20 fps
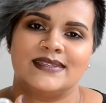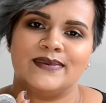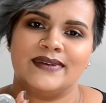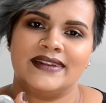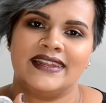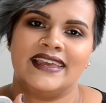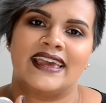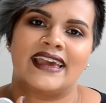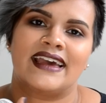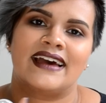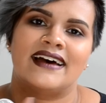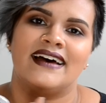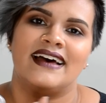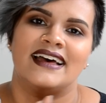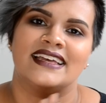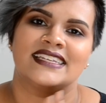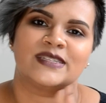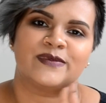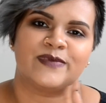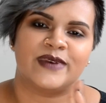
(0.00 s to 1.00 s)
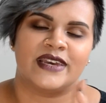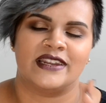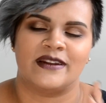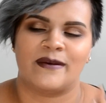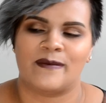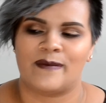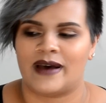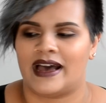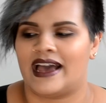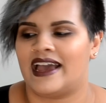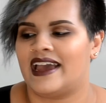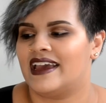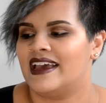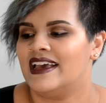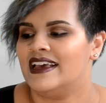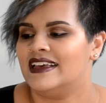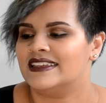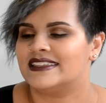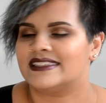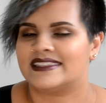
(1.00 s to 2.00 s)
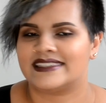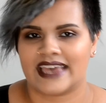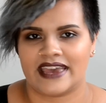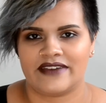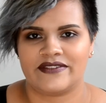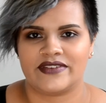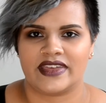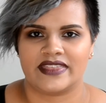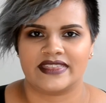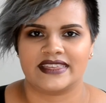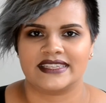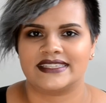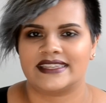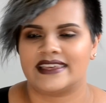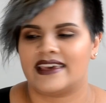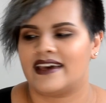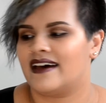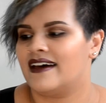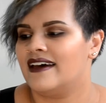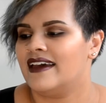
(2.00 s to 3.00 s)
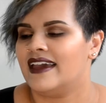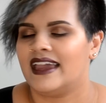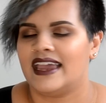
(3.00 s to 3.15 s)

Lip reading: one here has been my savior this year.